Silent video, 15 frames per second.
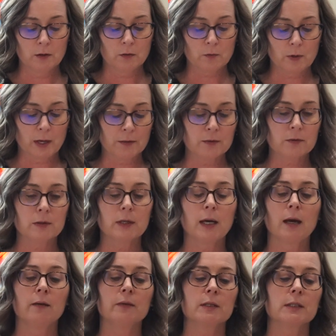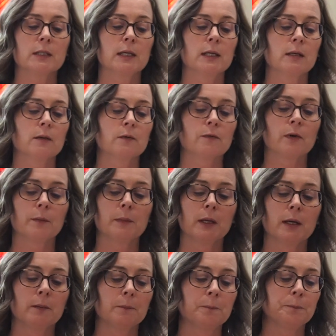rather than have it taken from
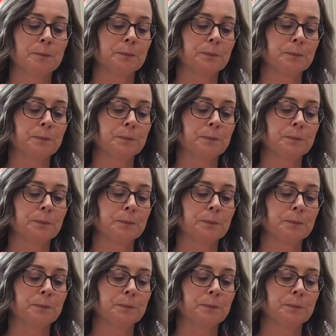him.